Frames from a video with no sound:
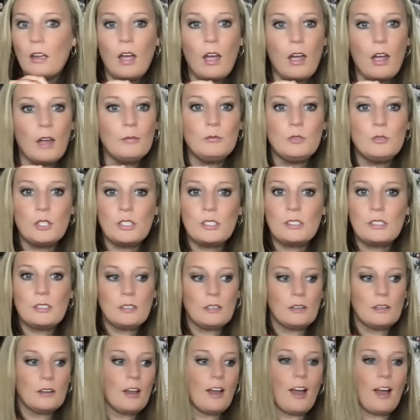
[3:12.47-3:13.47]
I'm
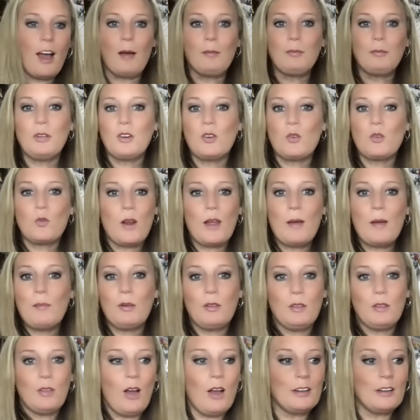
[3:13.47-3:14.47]
going to
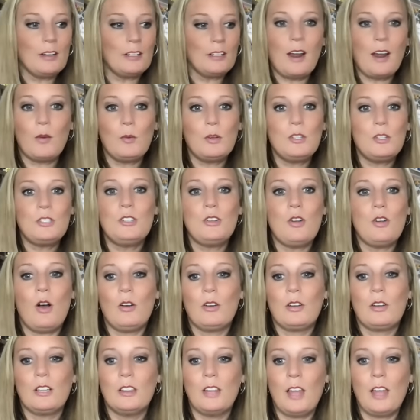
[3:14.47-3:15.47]
ramble on, and I wish you all
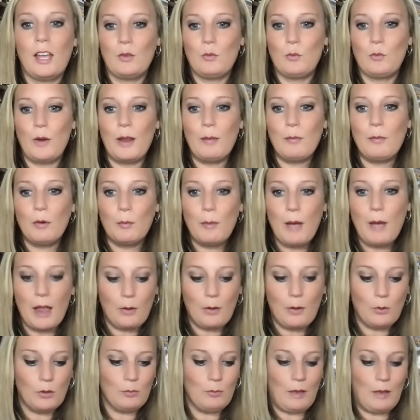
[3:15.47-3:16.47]
could like ramble
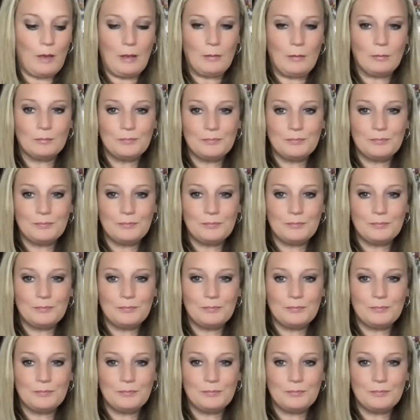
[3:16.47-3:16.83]
back with me.